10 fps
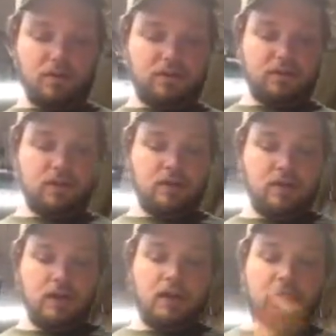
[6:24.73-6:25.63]
It's
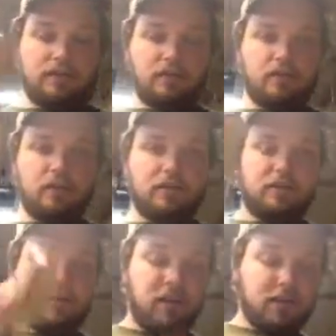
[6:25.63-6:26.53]

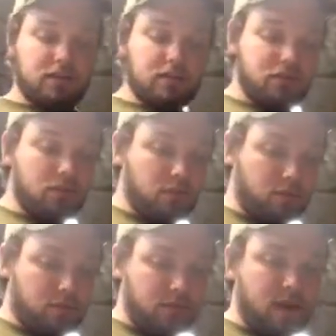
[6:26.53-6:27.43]
an excellent tool.
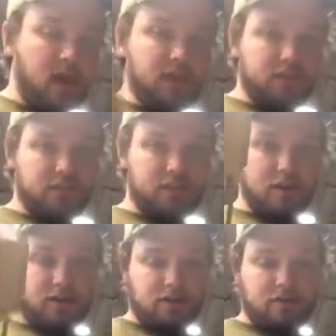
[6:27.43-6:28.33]
Highly
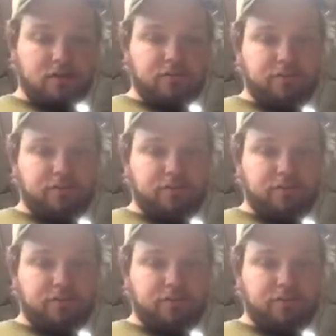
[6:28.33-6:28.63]
suggest.